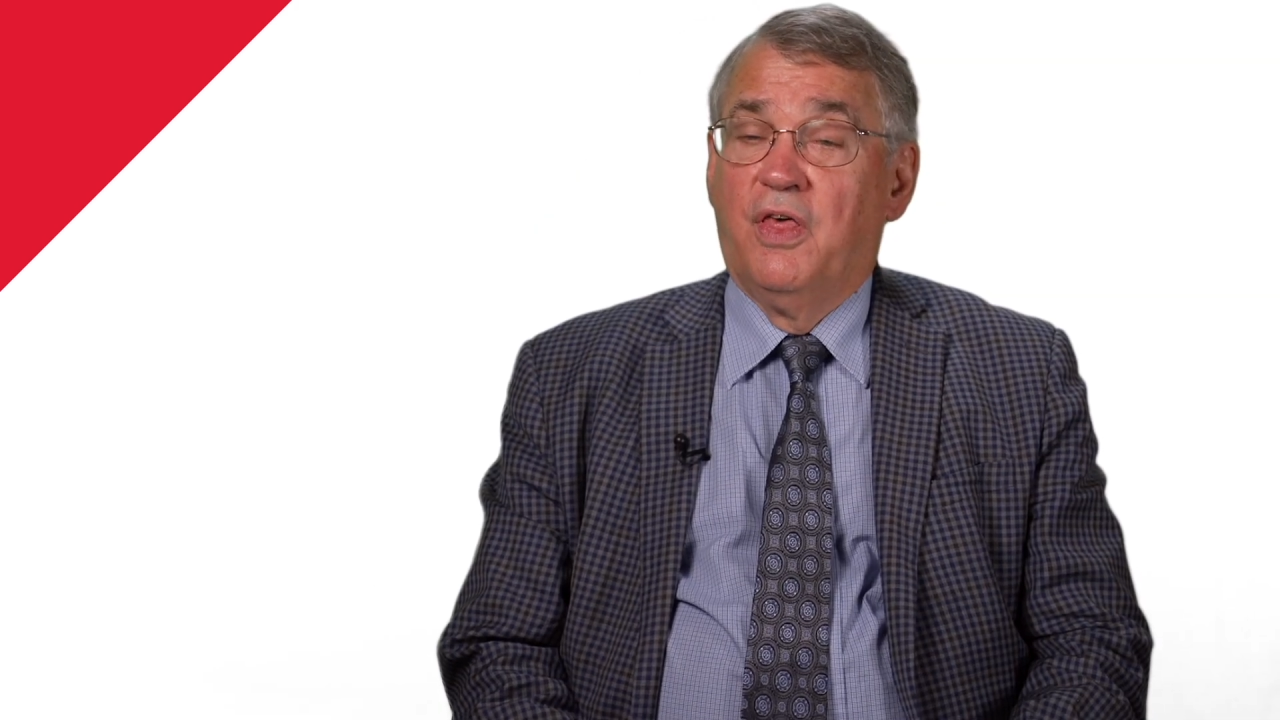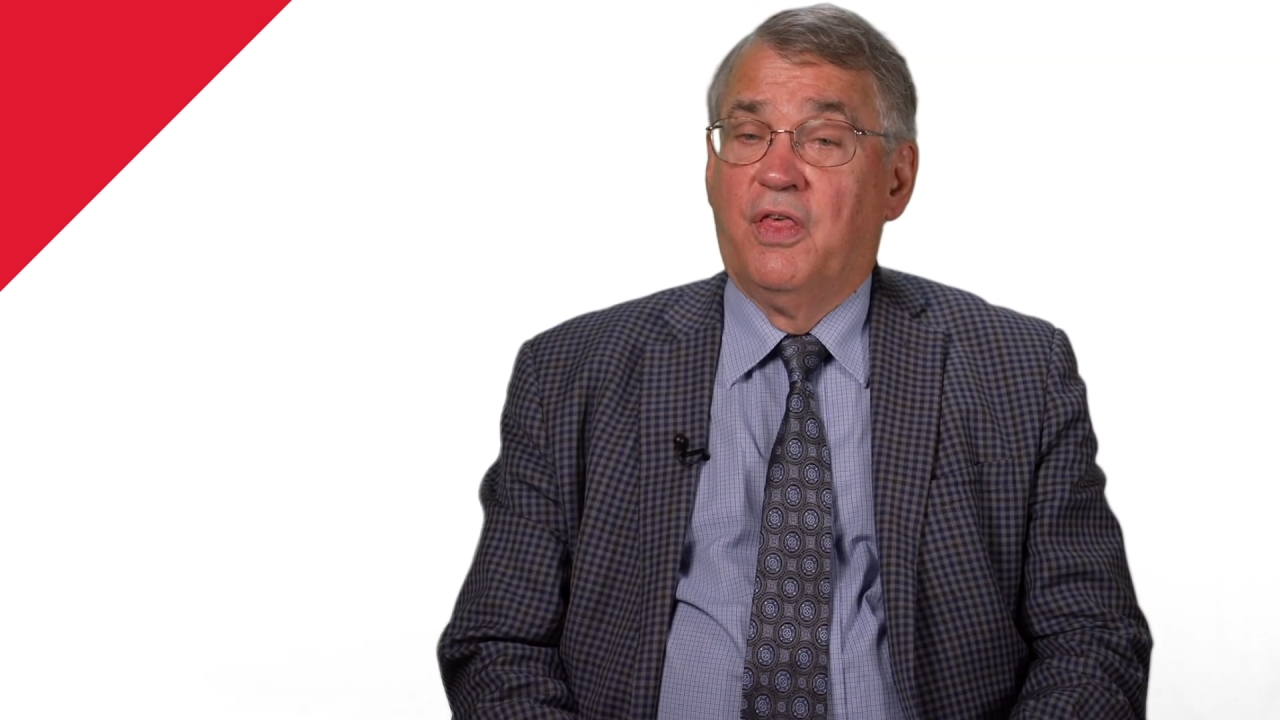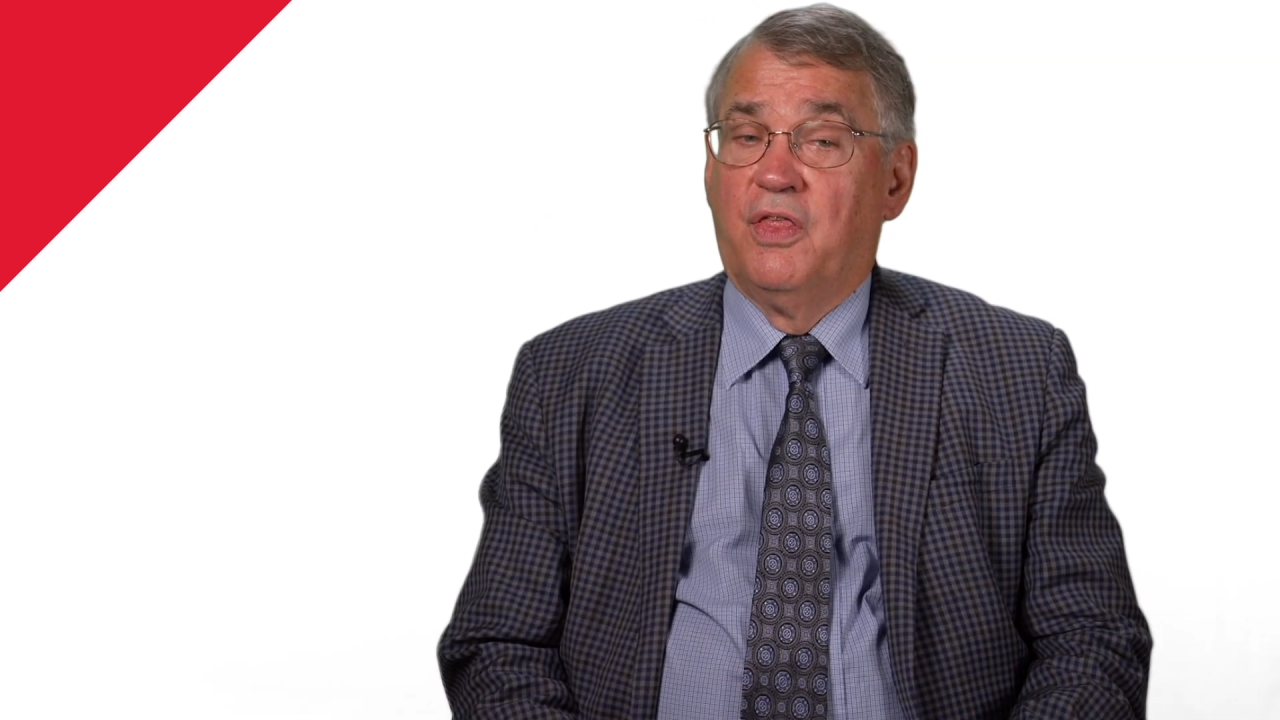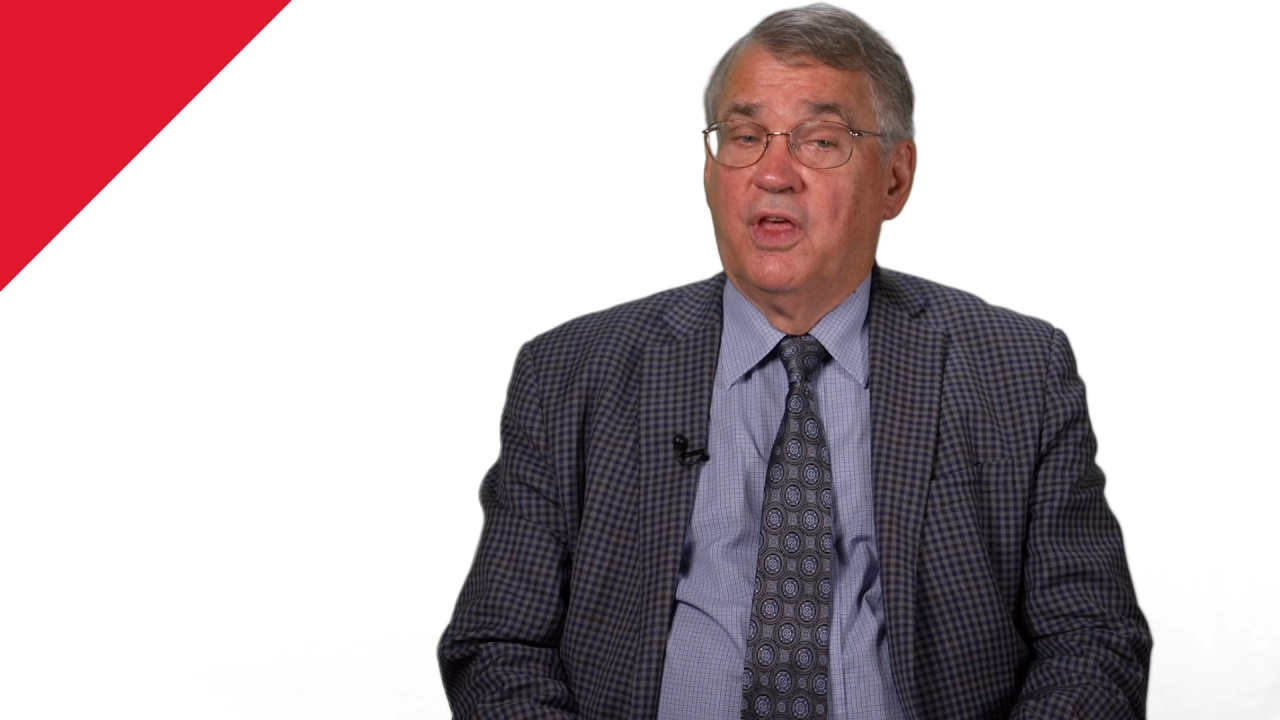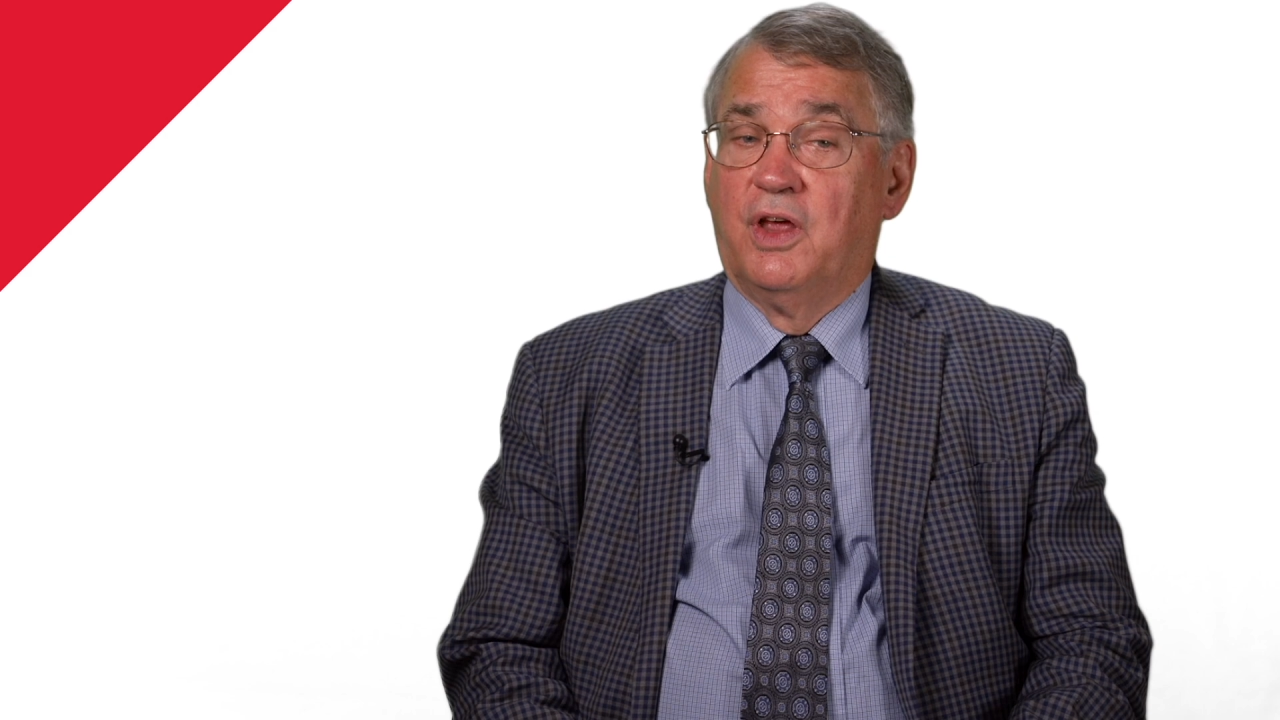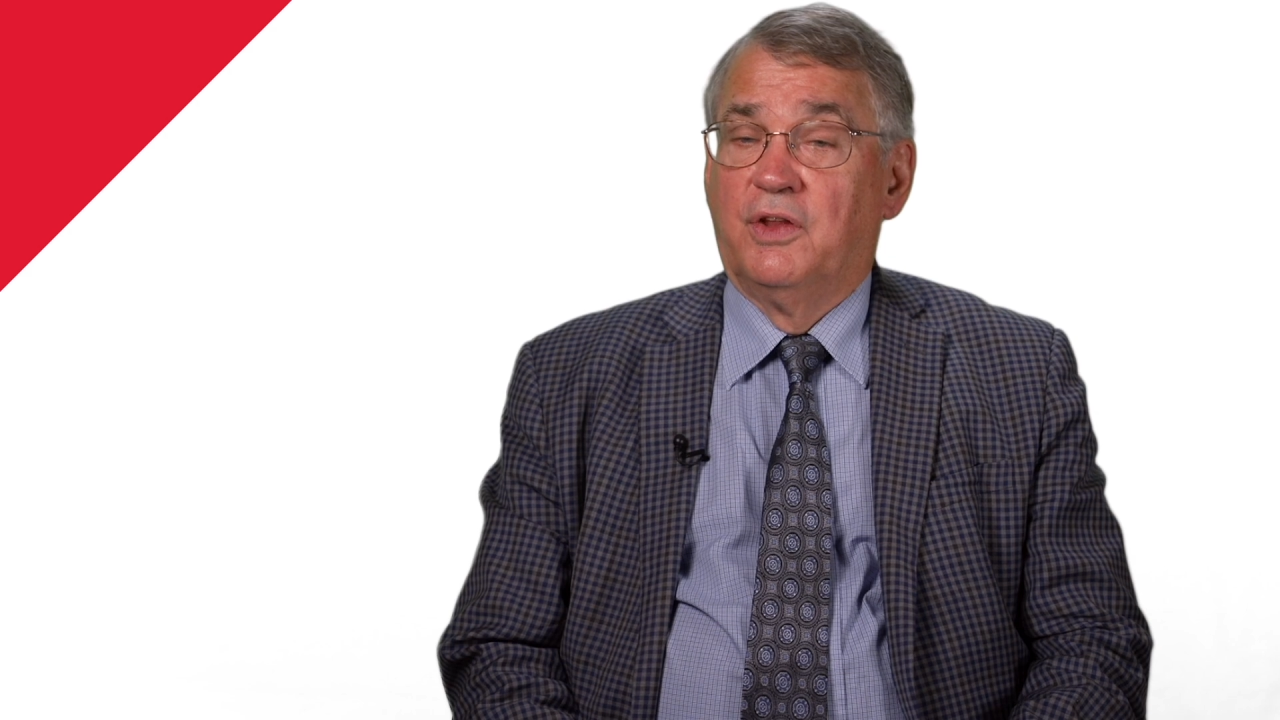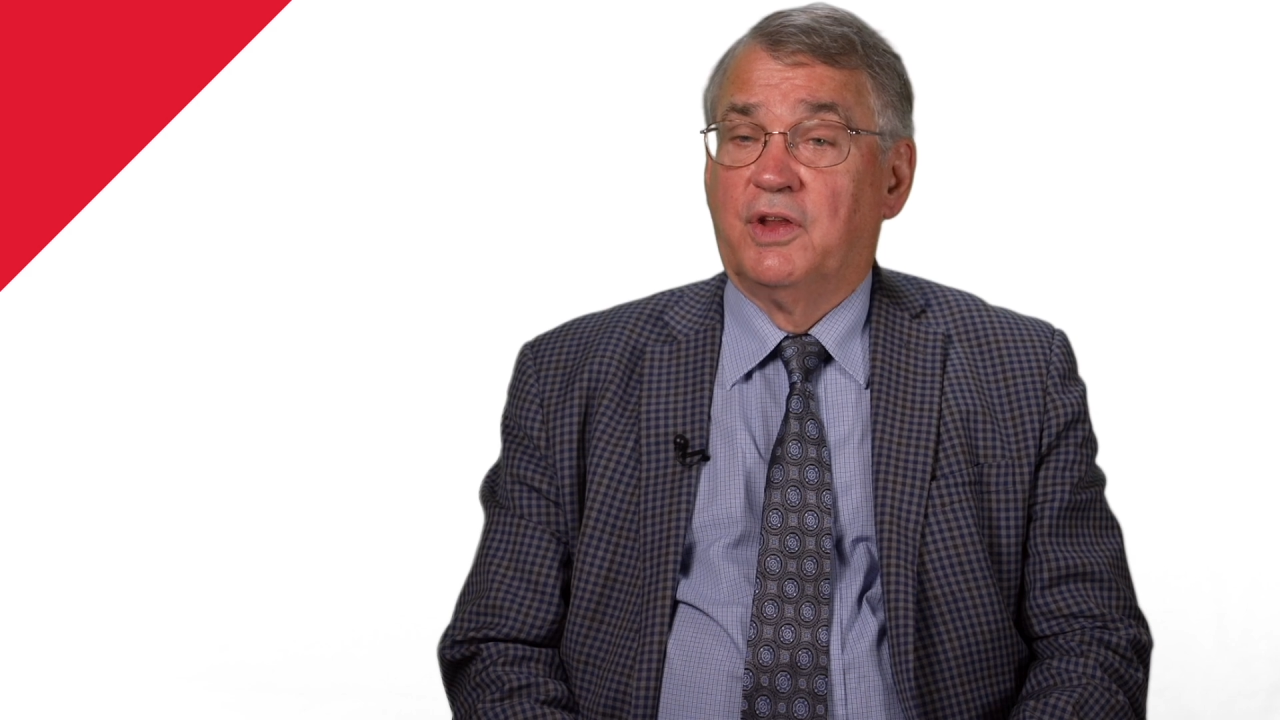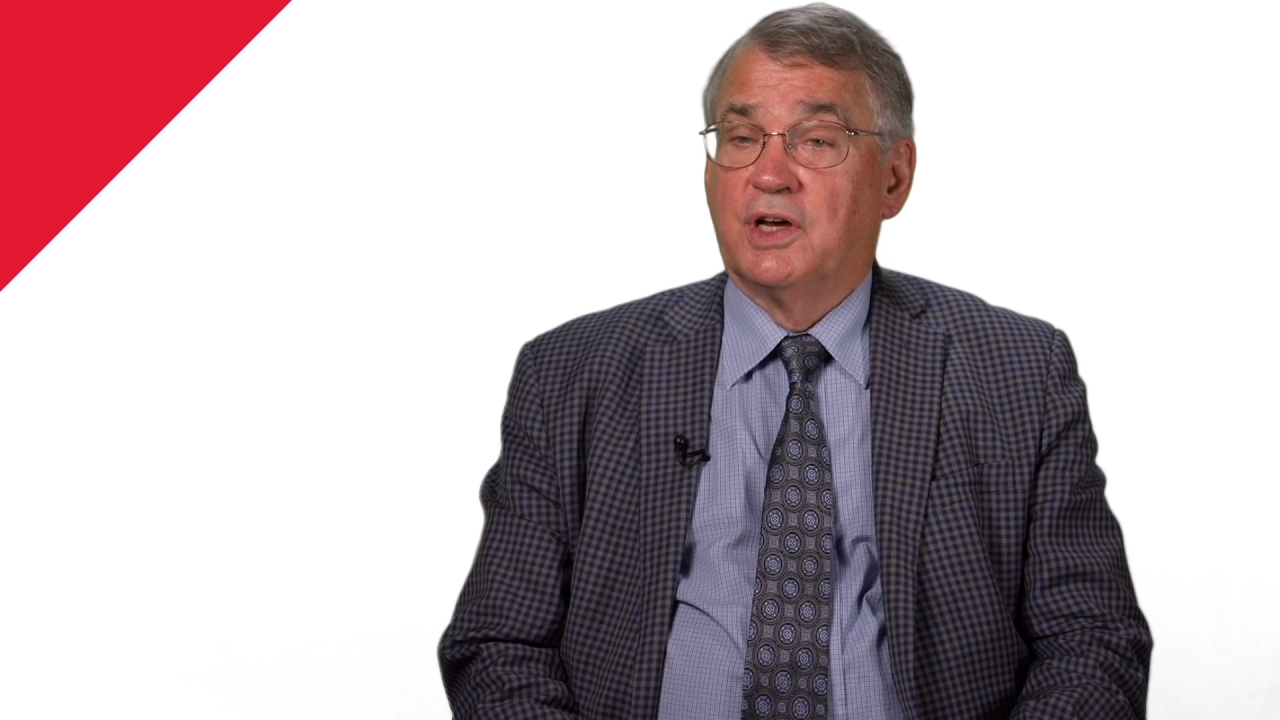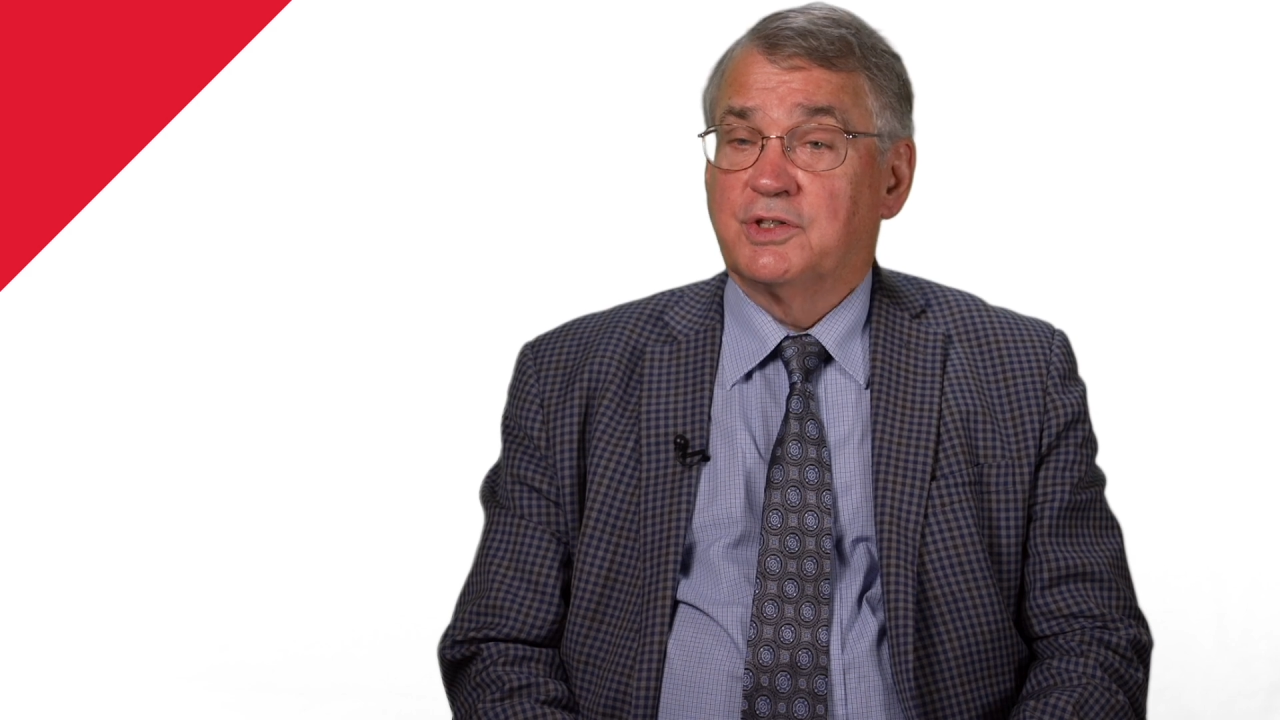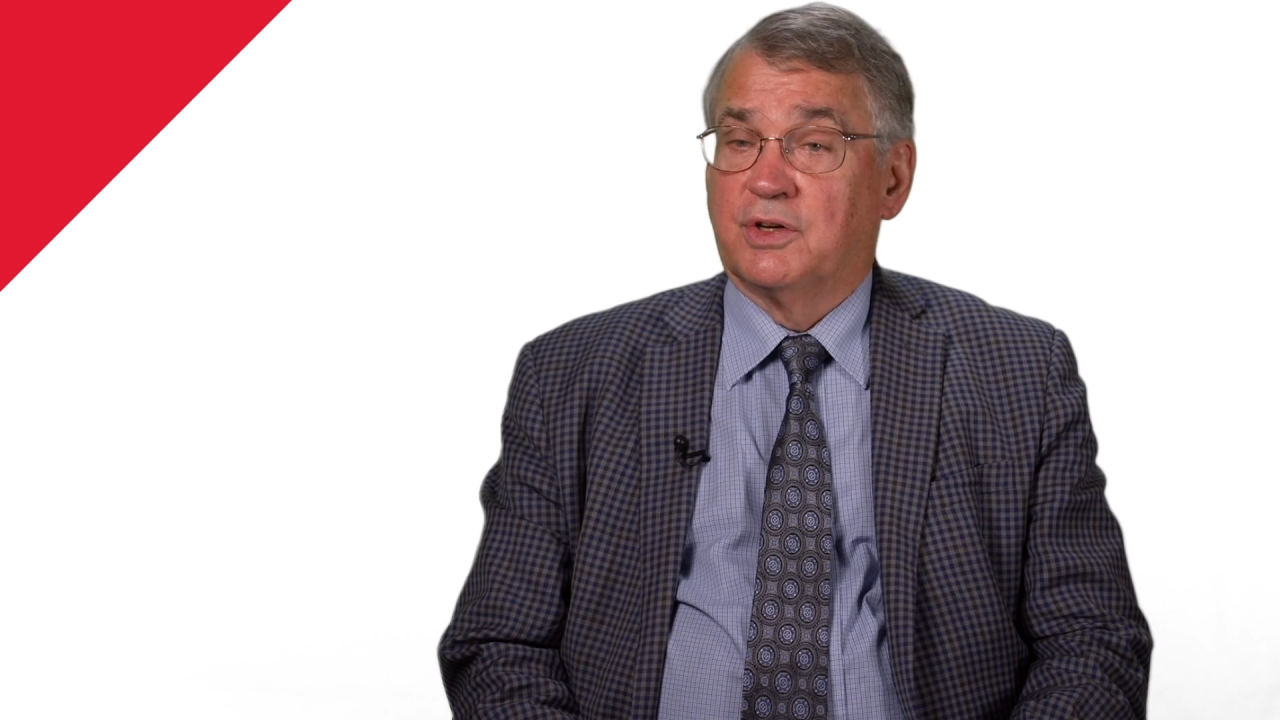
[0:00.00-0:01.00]
then
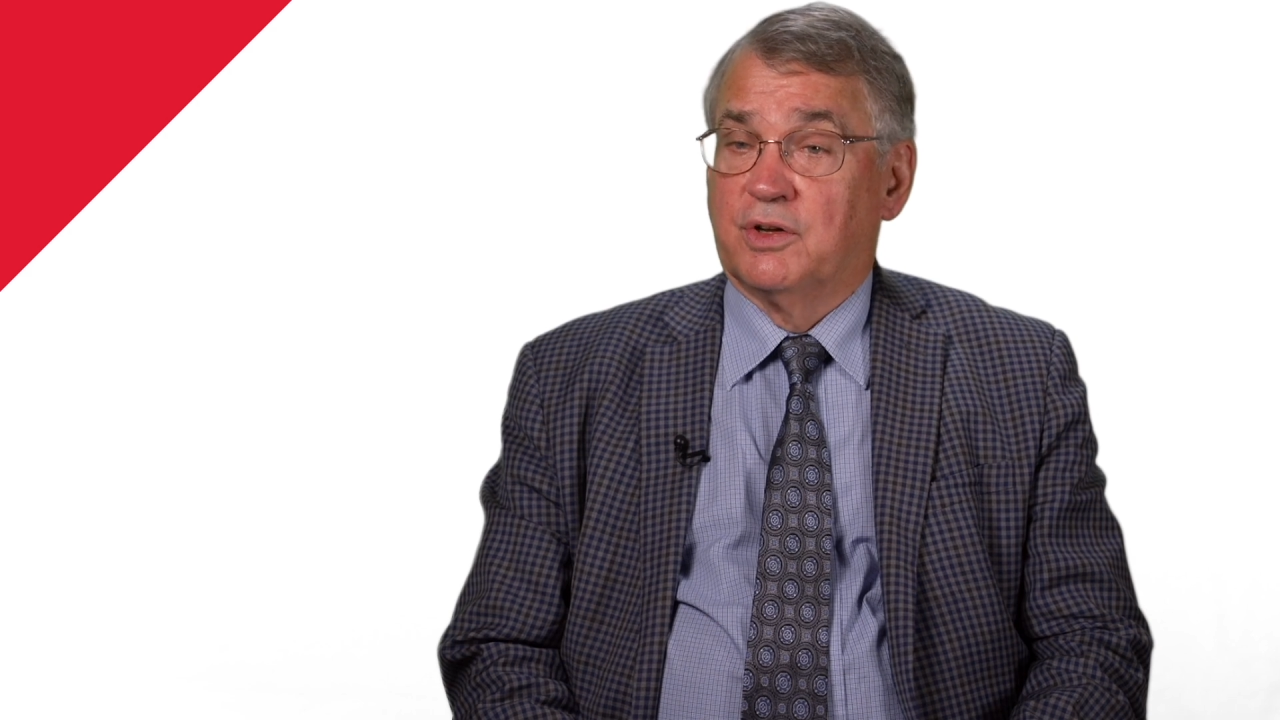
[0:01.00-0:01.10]
that's an